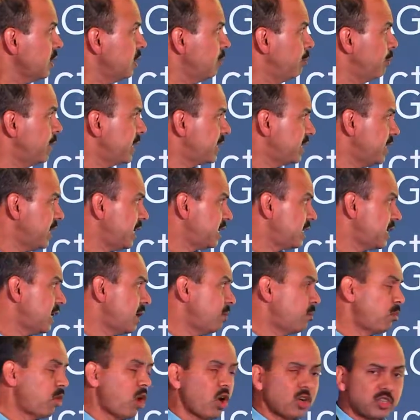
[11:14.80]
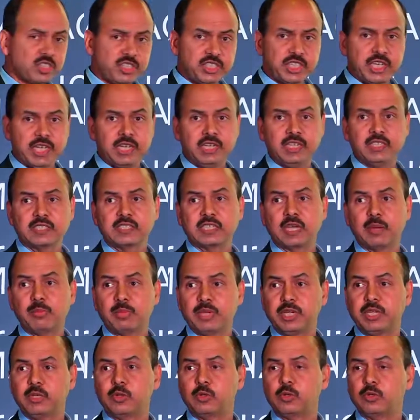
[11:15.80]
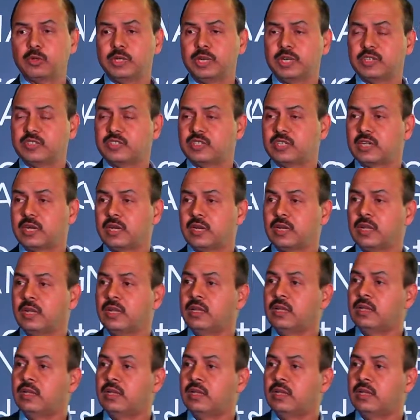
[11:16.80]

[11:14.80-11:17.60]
Big data, blockchain is coming into industrial